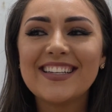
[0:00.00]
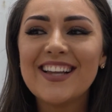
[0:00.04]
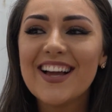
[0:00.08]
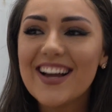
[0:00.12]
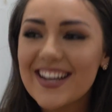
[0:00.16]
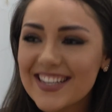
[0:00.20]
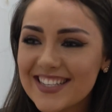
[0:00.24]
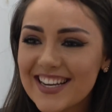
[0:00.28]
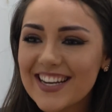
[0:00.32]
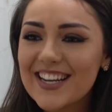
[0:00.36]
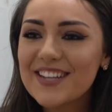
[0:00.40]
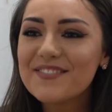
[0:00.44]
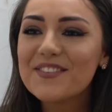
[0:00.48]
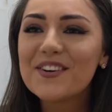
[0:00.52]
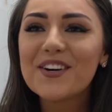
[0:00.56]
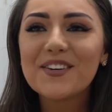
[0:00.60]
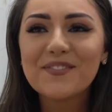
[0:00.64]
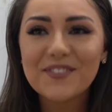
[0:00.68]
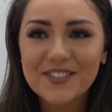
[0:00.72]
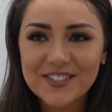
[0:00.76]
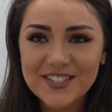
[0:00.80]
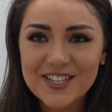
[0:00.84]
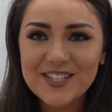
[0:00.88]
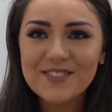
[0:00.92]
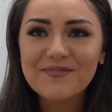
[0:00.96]
Not anymore,
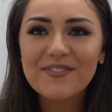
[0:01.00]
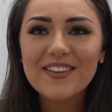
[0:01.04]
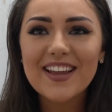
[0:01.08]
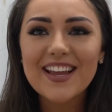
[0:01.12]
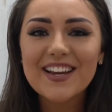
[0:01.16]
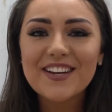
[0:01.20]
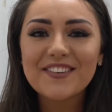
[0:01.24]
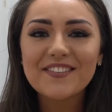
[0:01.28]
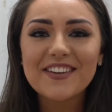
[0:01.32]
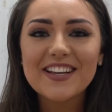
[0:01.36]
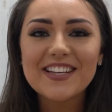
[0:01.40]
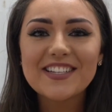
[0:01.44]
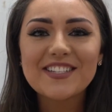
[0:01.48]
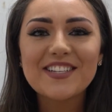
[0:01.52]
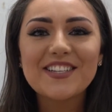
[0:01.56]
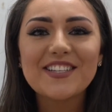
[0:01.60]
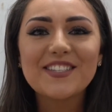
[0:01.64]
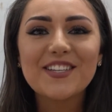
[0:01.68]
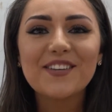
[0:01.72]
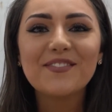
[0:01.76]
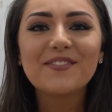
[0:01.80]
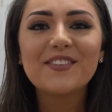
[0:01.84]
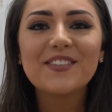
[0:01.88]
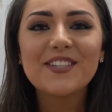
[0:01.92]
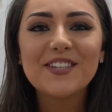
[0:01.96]
but she's played away. She
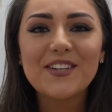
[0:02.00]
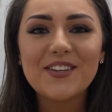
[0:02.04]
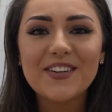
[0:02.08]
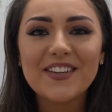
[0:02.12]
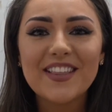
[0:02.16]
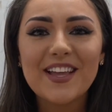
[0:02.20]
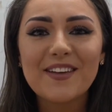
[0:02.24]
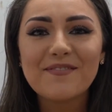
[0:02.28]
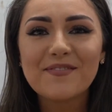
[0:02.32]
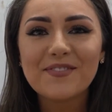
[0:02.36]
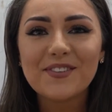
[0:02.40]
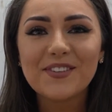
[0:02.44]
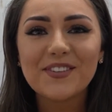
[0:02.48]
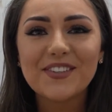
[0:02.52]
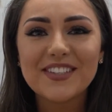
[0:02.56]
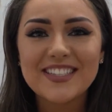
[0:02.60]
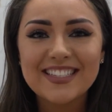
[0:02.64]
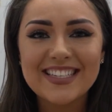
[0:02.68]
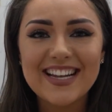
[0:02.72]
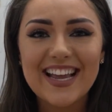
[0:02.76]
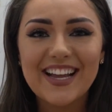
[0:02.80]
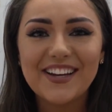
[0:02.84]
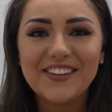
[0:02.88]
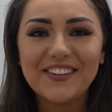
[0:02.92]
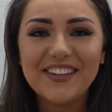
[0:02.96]
substituted them for us
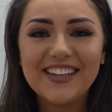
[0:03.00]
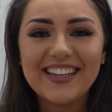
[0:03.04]
now.